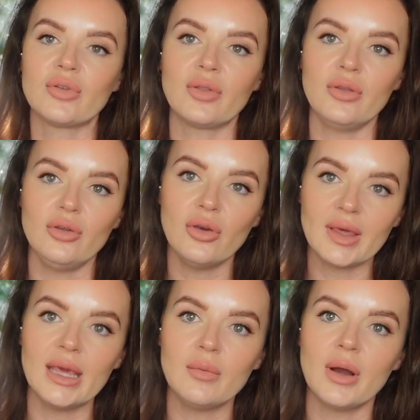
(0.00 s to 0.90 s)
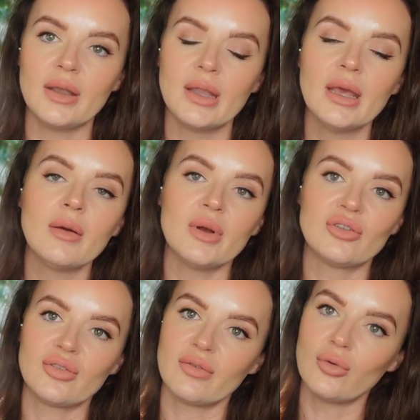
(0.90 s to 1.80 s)
to the UK one, which
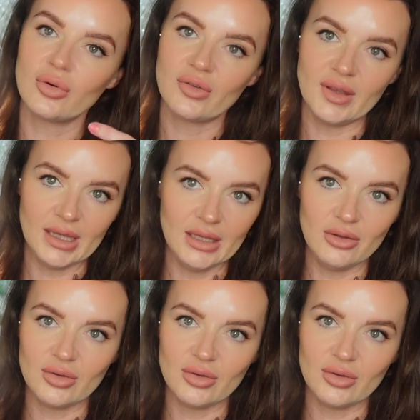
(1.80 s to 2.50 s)
is of course the EU